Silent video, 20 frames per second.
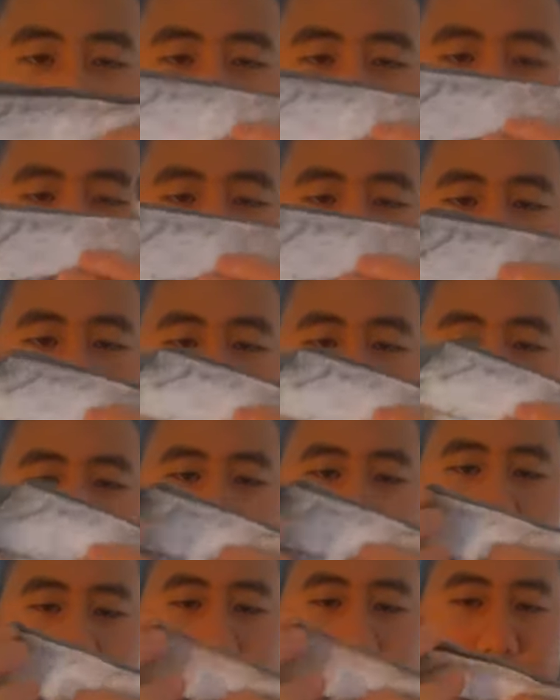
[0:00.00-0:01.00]
the female.
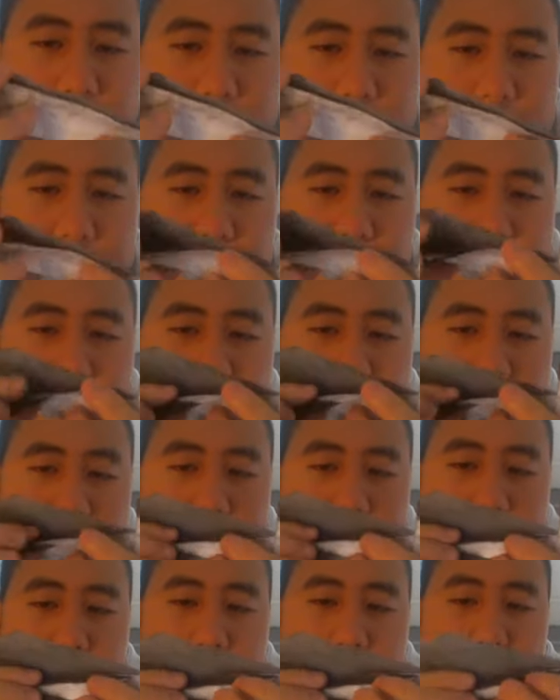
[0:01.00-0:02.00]
She's got like a
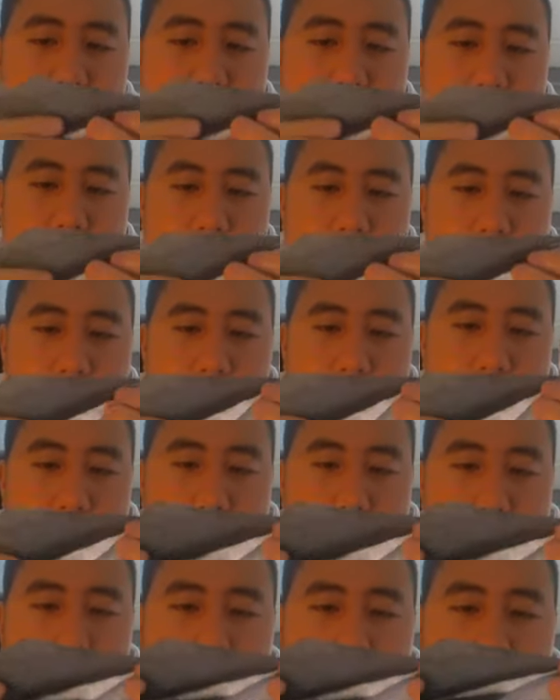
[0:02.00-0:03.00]
brown looking
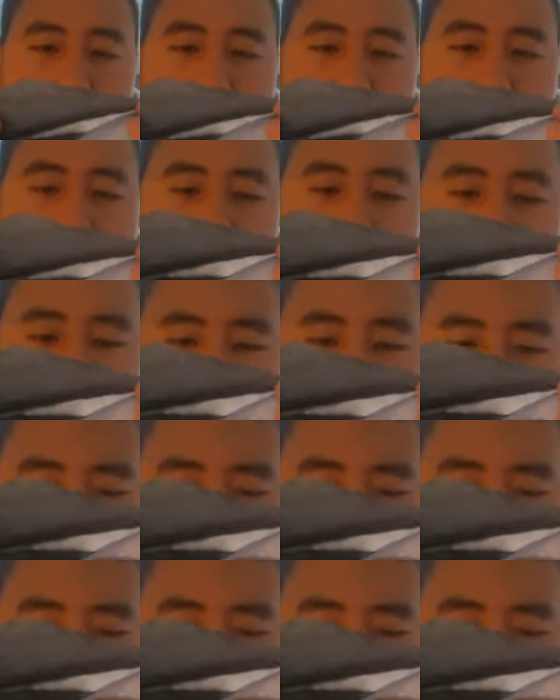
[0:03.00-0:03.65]
head. These